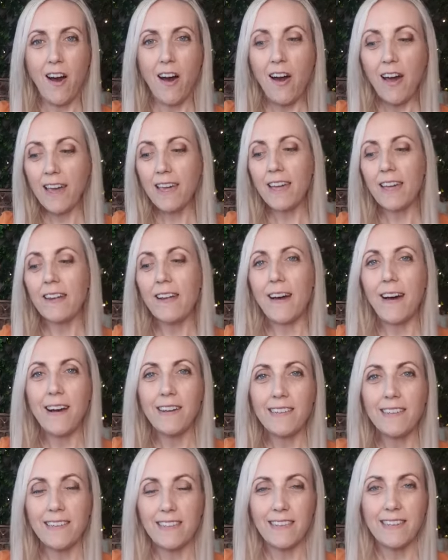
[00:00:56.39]
I get
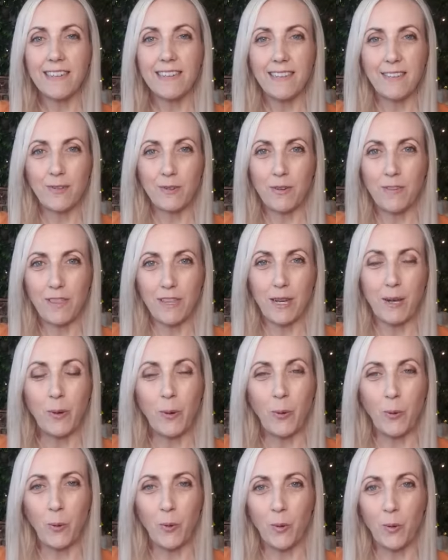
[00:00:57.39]
asked this sort of
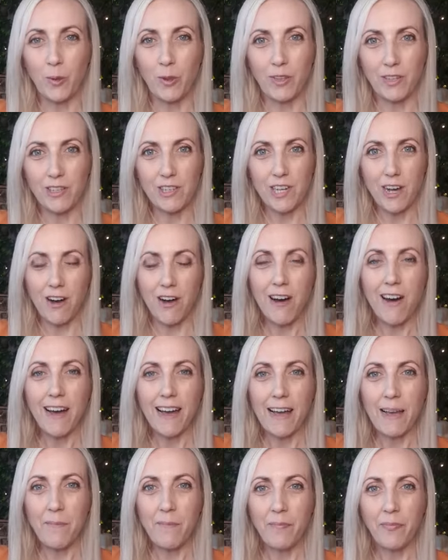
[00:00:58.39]
thing all the
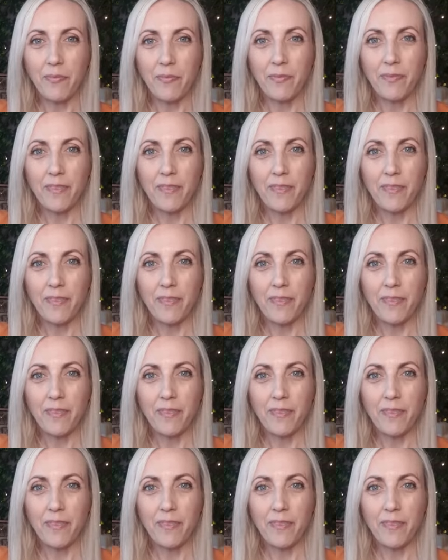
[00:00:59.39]
time.